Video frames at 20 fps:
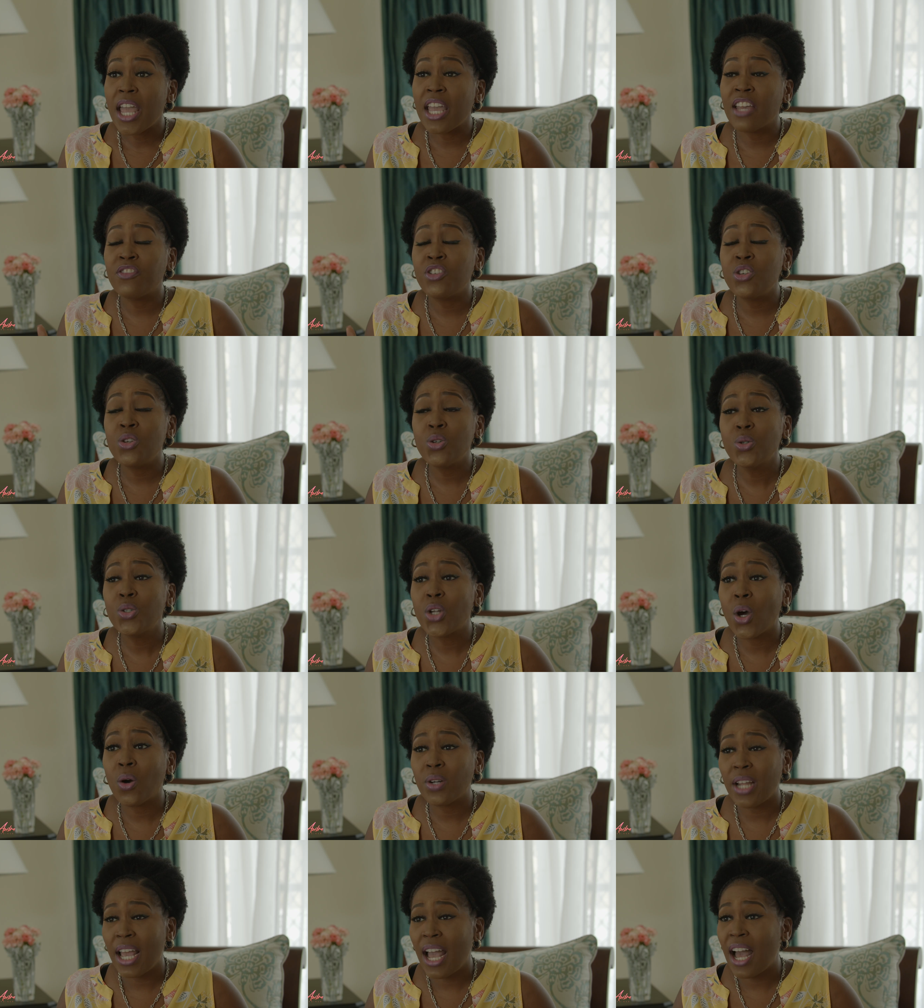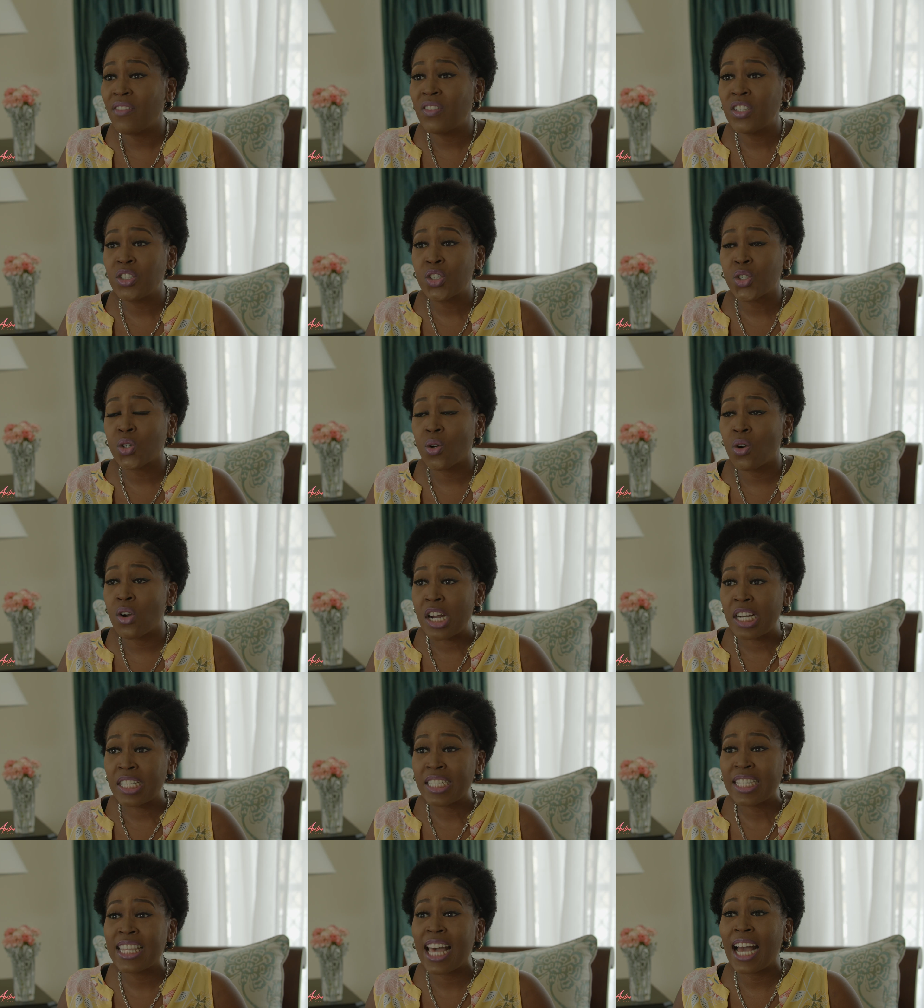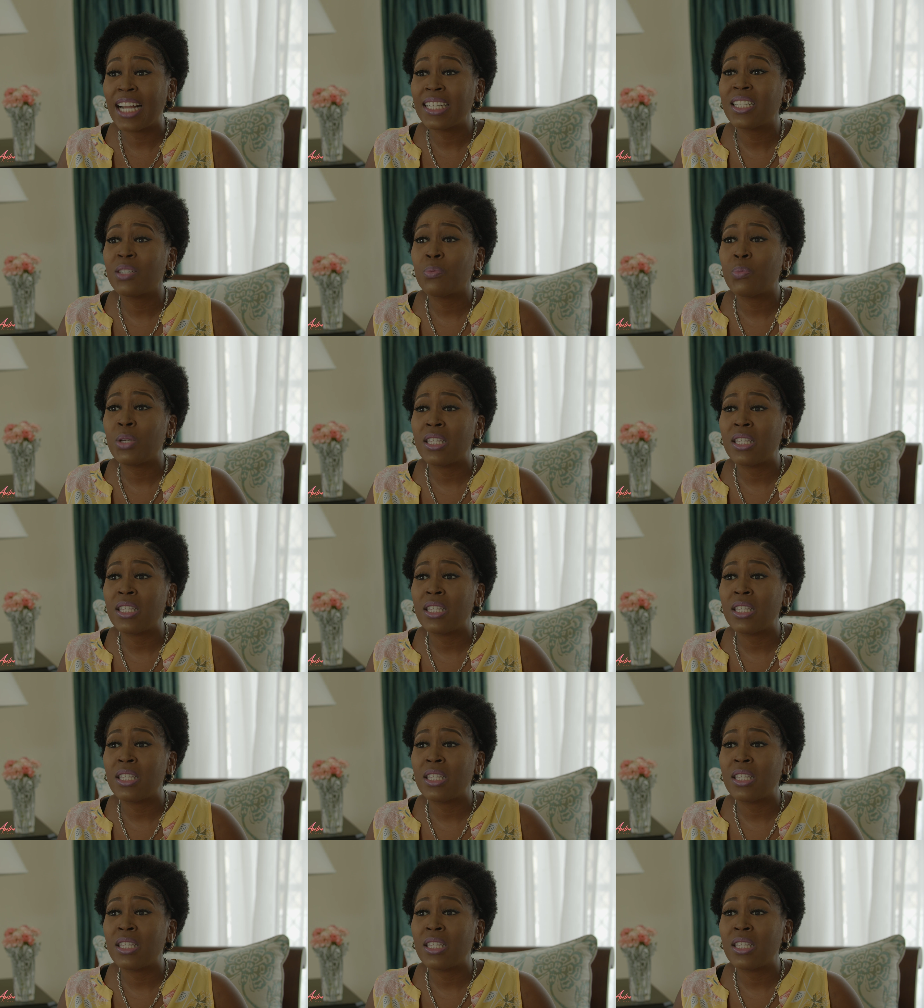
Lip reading: If you don't have insurance, that could